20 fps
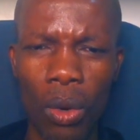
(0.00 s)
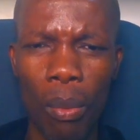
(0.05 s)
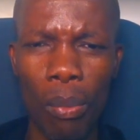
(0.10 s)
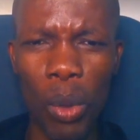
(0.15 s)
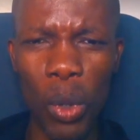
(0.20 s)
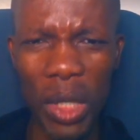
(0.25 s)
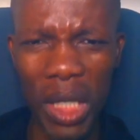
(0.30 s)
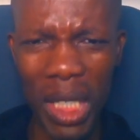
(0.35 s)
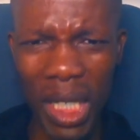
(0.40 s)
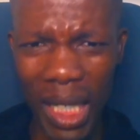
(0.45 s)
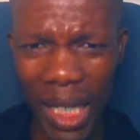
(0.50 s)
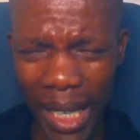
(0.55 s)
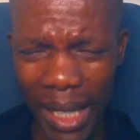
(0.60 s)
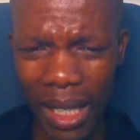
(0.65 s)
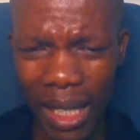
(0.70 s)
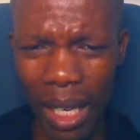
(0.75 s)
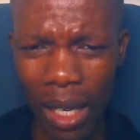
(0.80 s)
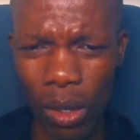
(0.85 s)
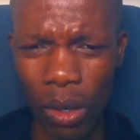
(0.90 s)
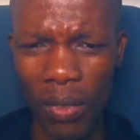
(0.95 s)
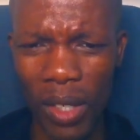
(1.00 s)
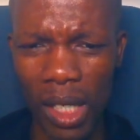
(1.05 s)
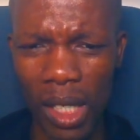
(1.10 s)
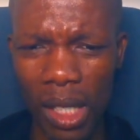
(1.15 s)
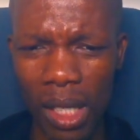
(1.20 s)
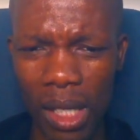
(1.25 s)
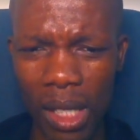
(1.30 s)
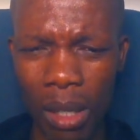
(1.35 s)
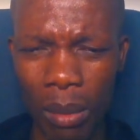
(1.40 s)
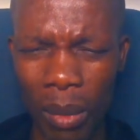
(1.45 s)
pushing that kind of a
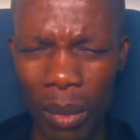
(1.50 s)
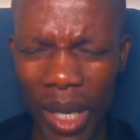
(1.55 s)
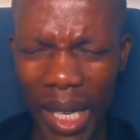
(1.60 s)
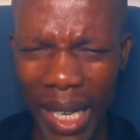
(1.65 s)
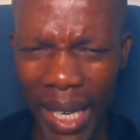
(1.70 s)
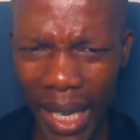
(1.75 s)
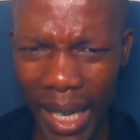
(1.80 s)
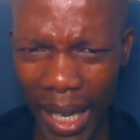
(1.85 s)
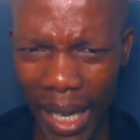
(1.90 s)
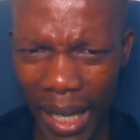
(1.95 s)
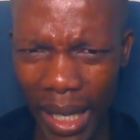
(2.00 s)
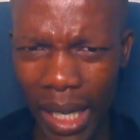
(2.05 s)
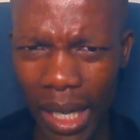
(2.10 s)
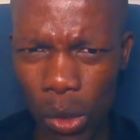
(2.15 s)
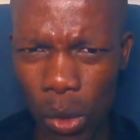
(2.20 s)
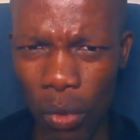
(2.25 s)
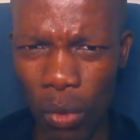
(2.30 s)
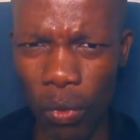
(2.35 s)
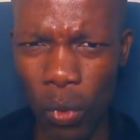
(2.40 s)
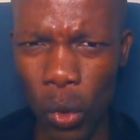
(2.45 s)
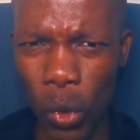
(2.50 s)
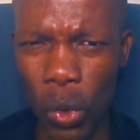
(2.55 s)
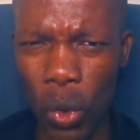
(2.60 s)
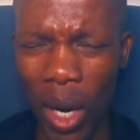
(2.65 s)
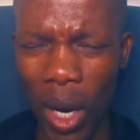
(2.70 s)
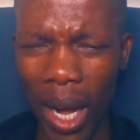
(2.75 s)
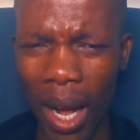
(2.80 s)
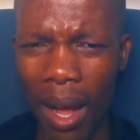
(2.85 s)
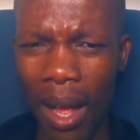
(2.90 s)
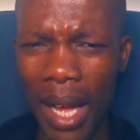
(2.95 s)
system, regardless of who you
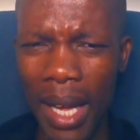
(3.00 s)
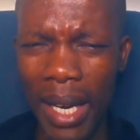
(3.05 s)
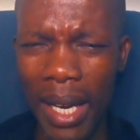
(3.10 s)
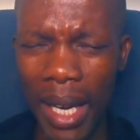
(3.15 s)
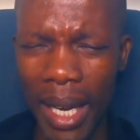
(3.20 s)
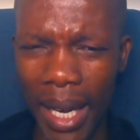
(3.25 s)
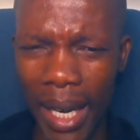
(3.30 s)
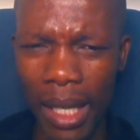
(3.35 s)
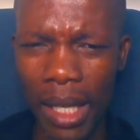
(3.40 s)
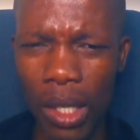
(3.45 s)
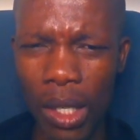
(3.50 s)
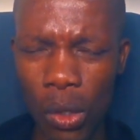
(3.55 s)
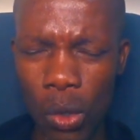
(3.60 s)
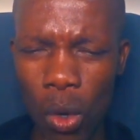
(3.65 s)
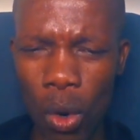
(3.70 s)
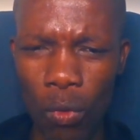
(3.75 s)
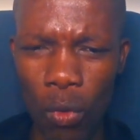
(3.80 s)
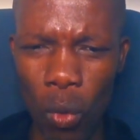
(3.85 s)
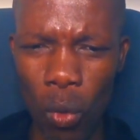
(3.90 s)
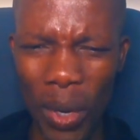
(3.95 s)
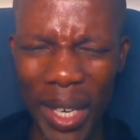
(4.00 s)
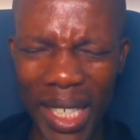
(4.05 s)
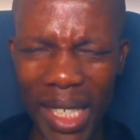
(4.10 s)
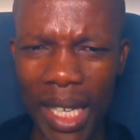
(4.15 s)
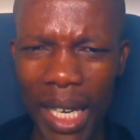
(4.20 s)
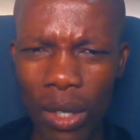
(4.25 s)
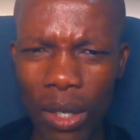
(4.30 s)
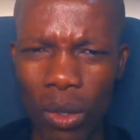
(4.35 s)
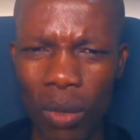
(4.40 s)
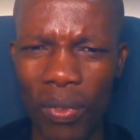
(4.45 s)
are, regardless of which
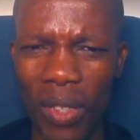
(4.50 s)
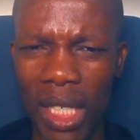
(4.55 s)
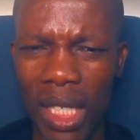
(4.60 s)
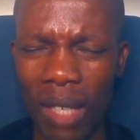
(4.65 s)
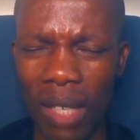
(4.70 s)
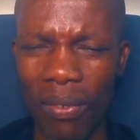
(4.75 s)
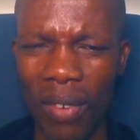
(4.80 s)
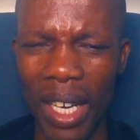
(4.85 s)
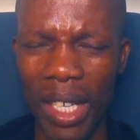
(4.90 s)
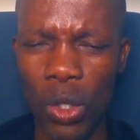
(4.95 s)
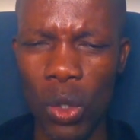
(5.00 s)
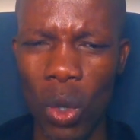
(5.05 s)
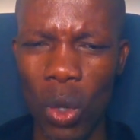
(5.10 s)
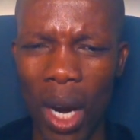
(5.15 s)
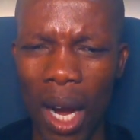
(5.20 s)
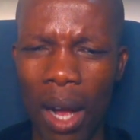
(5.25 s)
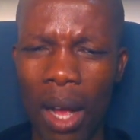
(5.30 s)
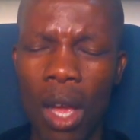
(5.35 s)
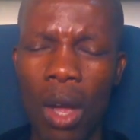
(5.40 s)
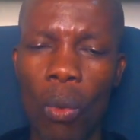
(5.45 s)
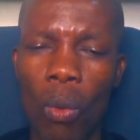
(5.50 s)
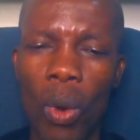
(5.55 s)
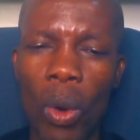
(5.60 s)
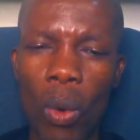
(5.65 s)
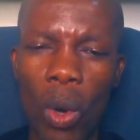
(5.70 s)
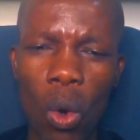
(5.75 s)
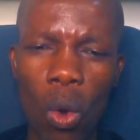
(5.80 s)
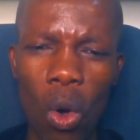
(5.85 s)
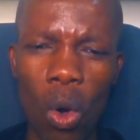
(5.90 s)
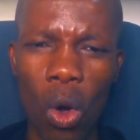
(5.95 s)
side of the divide you are, we
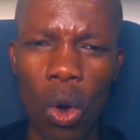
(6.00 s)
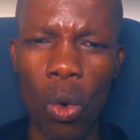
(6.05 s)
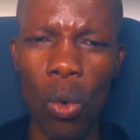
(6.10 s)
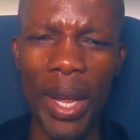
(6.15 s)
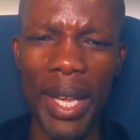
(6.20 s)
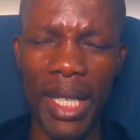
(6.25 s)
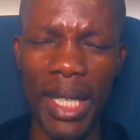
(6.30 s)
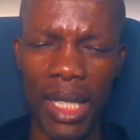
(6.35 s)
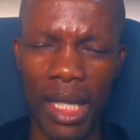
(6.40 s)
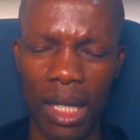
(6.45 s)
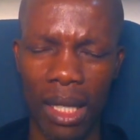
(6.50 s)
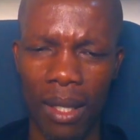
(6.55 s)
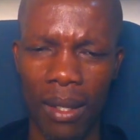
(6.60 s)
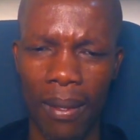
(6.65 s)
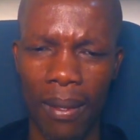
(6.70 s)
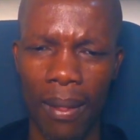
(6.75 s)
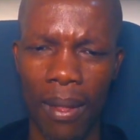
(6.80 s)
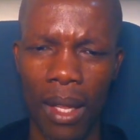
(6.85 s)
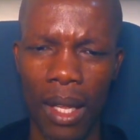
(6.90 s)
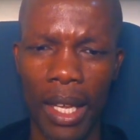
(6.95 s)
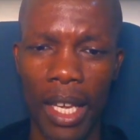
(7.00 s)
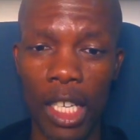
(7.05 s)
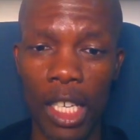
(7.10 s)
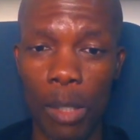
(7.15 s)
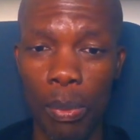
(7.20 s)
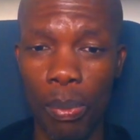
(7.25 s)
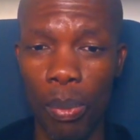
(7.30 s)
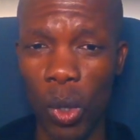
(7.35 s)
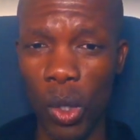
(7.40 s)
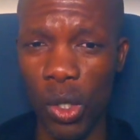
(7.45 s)
will always
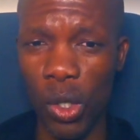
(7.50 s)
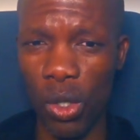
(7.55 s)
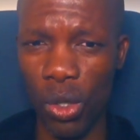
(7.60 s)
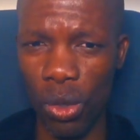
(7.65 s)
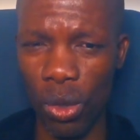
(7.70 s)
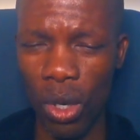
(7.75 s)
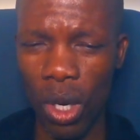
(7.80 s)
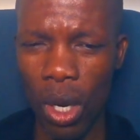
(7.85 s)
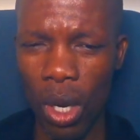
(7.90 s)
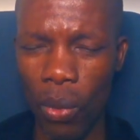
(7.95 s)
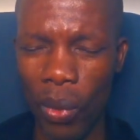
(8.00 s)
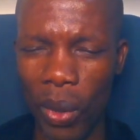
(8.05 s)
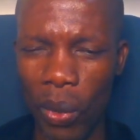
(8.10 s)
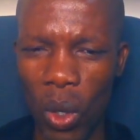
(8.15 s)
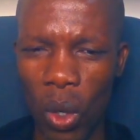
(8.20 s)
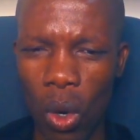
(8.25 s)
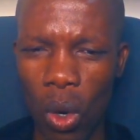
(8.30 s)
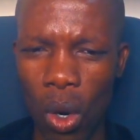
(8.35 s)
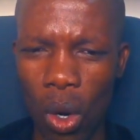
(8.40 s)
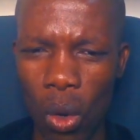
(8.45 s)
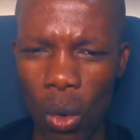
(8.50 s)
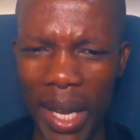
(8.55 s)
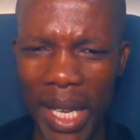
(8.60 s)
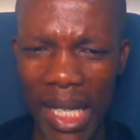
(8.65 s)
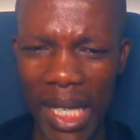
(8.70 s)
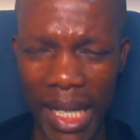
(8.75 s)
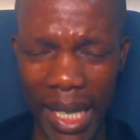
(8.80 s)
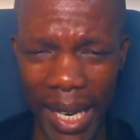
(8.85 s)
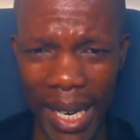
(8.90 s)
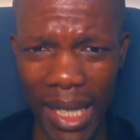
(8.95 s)
expose you. We will
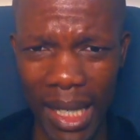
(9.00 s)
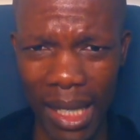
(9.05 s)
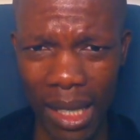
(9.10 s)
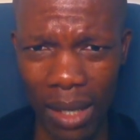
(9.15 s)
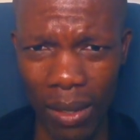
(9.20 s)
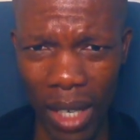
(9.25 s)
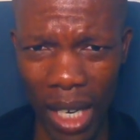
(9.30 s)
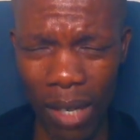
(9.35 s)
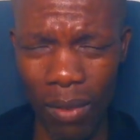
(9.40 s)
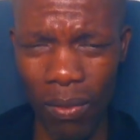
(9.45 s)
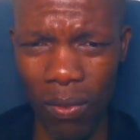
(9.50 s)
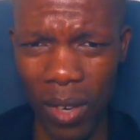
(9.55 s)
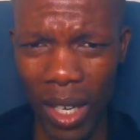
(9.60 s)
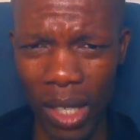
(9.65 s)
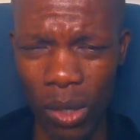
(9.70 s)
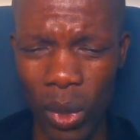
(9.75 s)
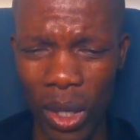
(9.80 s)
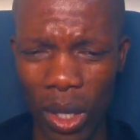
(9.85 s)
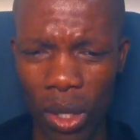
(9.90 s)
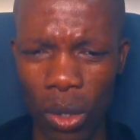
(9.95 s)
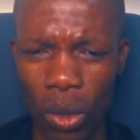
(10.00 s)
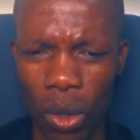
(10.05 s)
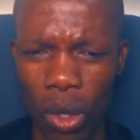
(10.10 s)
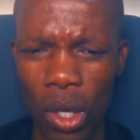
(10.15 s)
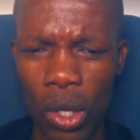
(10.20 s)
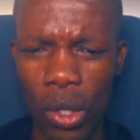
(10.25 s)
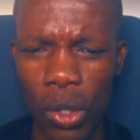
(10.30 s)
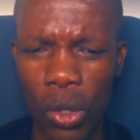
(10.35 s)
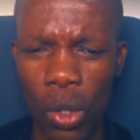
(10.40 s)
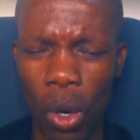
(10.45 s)
always raise red flags with you.
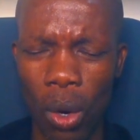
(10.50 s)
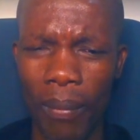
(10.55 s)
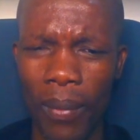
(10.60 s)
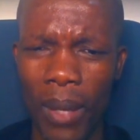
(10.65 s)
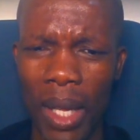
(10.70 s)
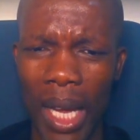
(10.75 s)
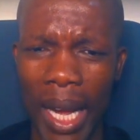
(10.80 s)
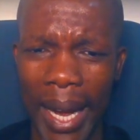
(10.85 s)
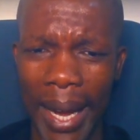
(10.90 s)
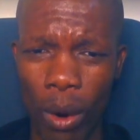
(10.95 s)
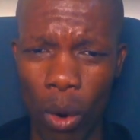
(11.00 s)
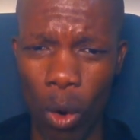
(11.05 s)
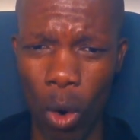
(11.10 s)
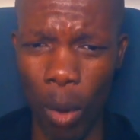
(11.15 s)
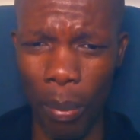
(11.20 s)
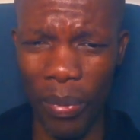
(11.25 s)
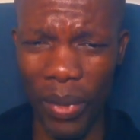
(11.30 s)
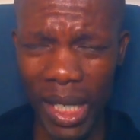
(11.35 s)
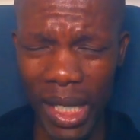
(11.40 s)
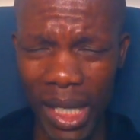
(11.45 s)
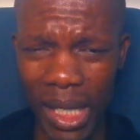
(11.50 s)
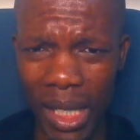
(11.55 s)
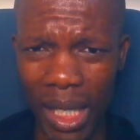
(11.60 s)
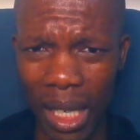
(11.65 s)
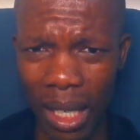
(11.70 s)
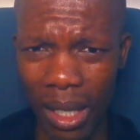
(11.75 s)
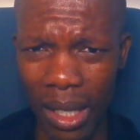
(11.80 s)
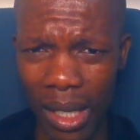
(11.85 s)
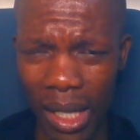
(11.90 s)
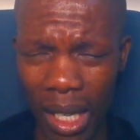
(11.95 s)
So I hope this
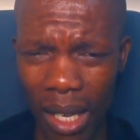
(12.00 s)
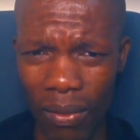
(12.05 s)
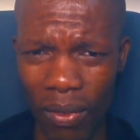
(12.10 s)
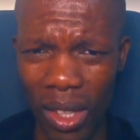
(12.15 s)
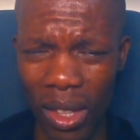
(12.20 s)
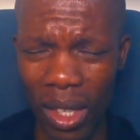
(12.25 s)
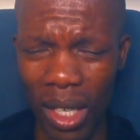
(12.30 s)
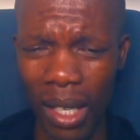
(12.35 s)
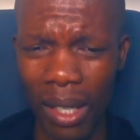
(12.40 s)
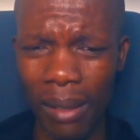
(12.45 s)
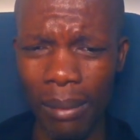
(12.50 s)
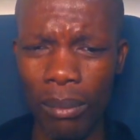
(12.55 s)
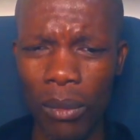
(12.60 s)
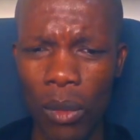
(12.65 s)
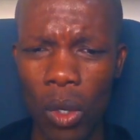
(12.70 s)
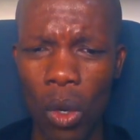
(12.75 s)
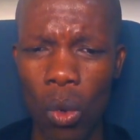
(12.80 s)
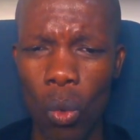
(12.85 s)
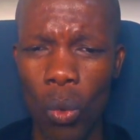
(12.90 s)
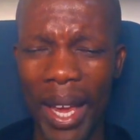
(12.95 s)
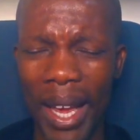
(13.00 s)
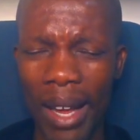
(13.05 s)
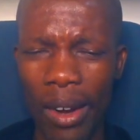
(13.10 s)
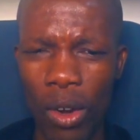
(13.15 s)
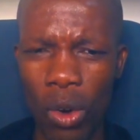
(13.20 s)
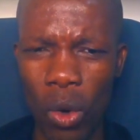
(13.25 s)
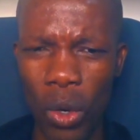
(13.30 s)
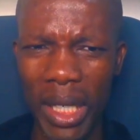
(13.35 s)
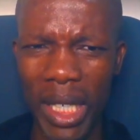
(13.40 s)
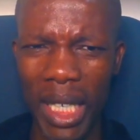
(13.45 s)
settles everything. We are
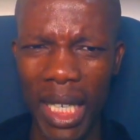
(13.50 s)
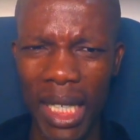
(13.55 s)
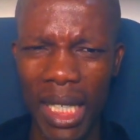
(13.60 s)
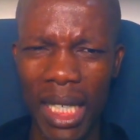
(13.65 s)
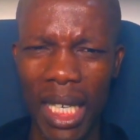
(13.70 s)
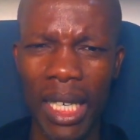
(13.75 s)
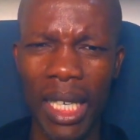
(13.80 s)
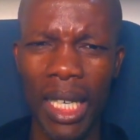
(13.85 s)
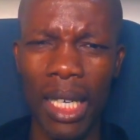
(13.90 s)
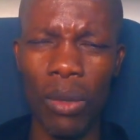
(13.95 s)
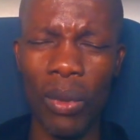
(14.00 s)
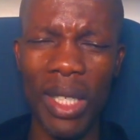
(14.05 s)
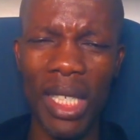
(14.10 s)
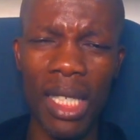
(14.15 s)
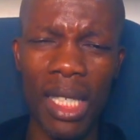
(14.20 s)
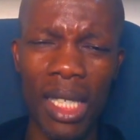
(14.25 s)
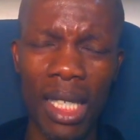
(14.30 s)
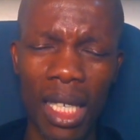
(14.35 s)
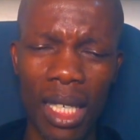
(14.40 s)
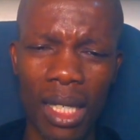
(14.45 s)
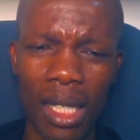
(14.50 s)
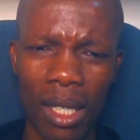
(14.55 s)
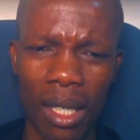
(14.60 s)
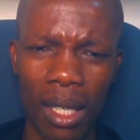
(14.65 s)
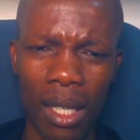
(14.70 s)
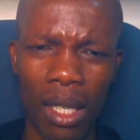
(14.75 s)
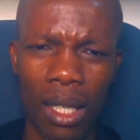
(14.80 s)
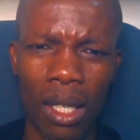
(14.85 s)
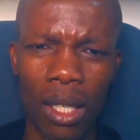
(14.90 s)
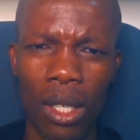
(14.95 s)
not a channel which
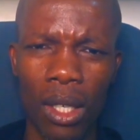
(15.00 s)
seeks